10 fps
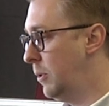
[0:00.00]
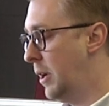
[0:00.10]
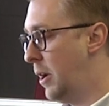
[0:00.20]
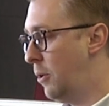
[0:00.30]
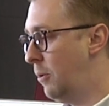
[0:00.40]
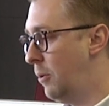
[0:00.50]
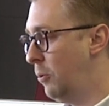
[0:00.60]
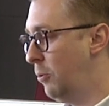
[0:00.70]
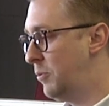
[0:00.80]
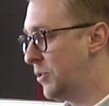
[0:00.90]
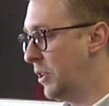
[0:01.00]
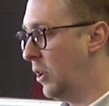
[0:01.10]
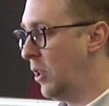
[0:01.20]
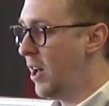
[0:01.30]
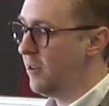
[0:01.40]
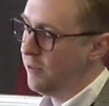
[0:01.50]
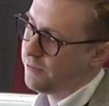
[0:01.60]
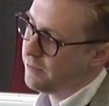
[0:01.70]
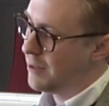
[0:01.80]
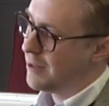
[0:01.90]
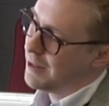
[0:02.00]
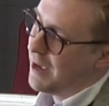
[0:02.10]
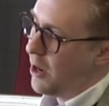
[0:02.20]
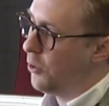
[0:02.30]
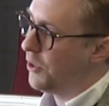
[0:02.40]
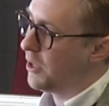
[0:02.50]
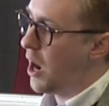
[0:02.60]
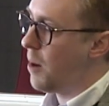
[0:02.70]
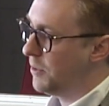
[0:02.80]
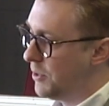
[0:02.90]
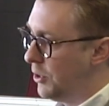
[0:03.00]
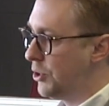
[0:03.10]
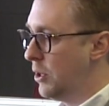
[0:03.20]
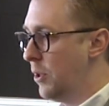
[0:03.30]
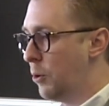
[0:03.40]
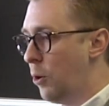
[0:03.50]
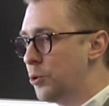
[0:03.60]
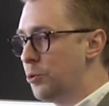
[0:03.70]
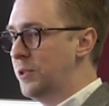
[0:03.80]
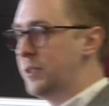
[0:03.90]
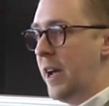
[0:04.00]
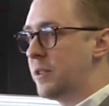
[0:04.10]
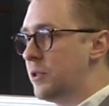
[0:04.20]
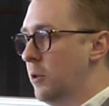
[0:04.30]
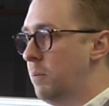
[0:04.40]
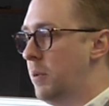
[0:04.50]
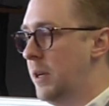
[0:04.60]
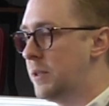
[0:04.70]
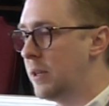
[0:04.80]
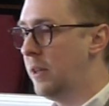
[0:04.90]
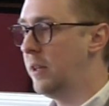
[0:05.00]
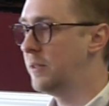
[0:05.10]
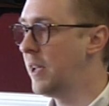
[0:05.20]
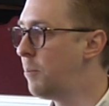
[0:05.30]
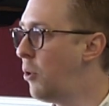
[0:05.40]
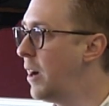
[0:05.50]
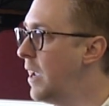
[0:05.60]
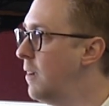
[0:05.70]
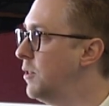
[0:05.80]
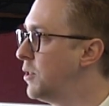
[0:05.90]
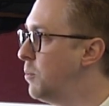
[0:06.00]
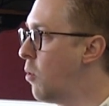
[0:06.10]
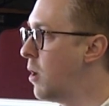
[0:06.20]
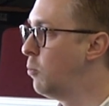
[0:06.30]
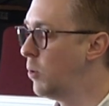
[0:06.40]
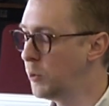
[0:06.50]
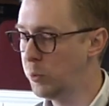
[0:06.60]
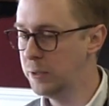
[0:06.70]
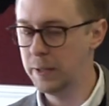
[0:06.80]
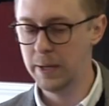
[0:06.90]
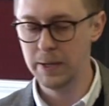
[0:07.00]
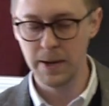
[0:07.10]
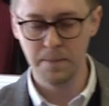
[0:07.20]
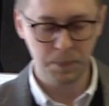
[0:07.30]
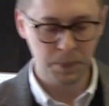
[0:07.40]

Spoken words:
you know, we've seen a lot of healthy competition in the grocery sector, but the example I gave this morning was we did a